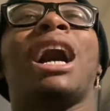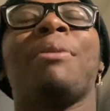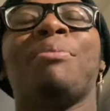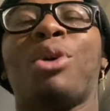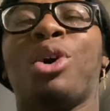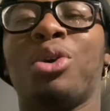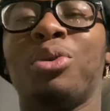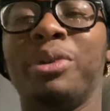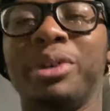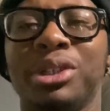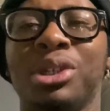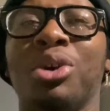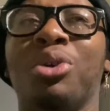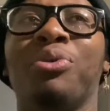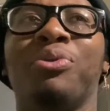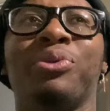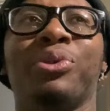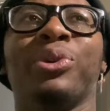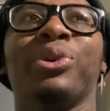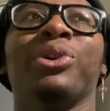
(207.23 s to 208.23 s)
I'm always go
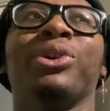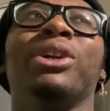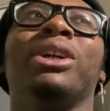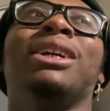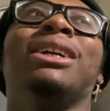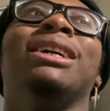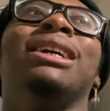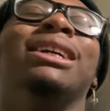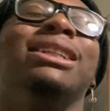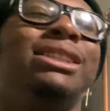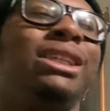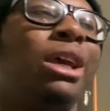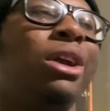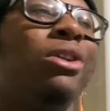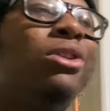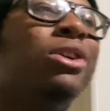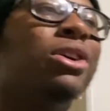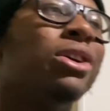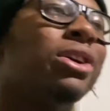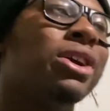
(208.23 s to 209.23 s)
for
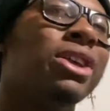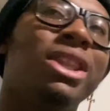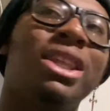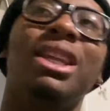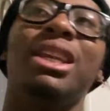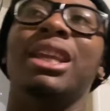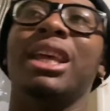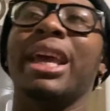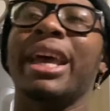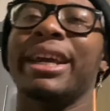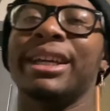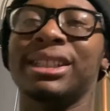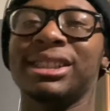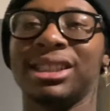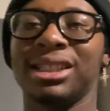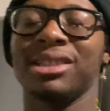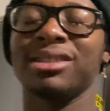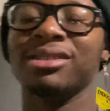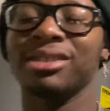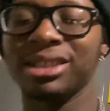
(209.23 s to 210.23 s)
interior and then
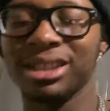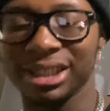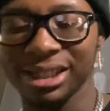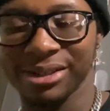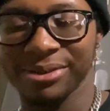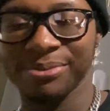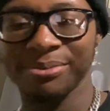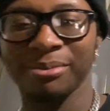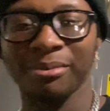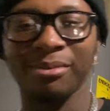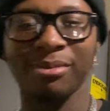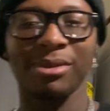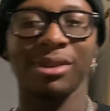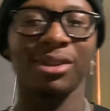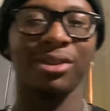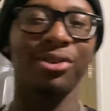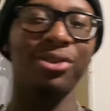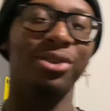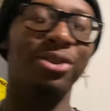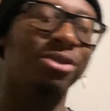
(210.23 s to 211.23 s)
exterior,
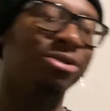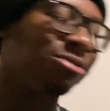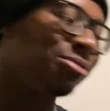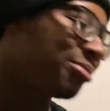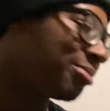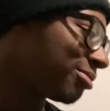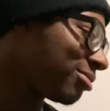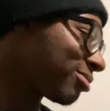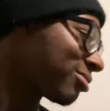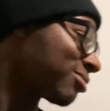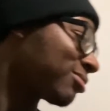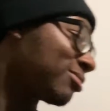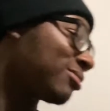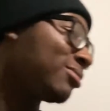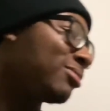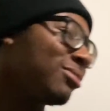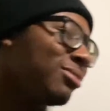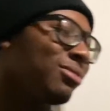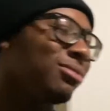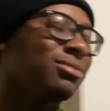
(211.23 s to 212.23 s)
you know?
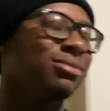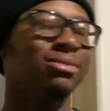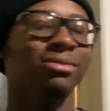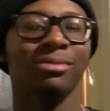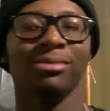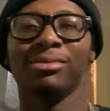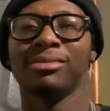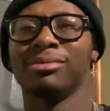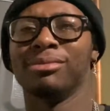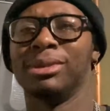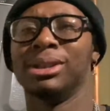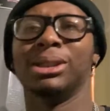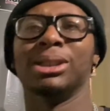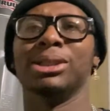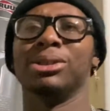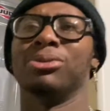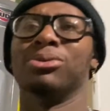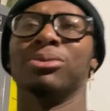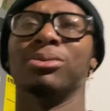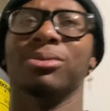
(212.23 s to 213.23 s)

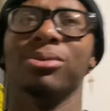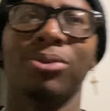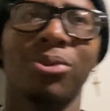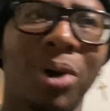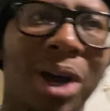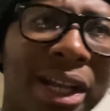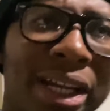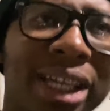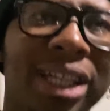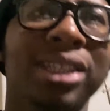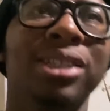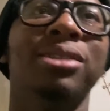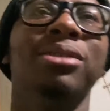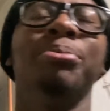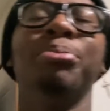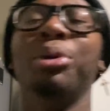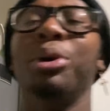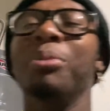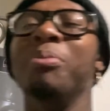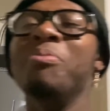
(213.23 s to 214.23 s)
Because why not
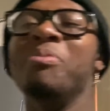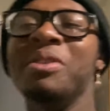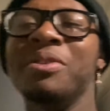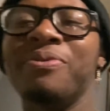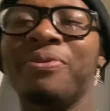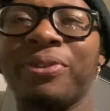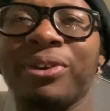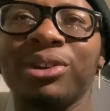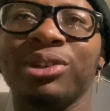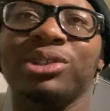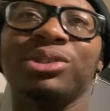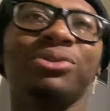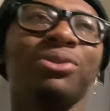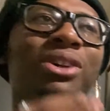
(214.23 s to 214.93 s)
put me first?